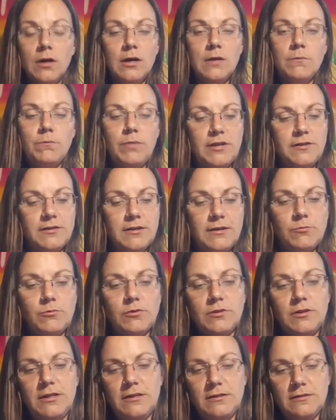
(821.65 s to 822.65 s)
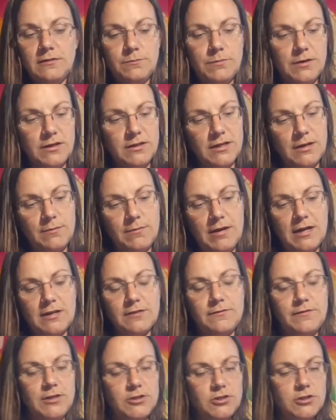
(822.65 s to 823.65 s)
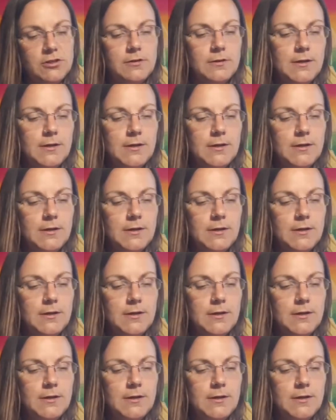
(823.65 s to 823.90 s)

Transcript: big time release, big time activation.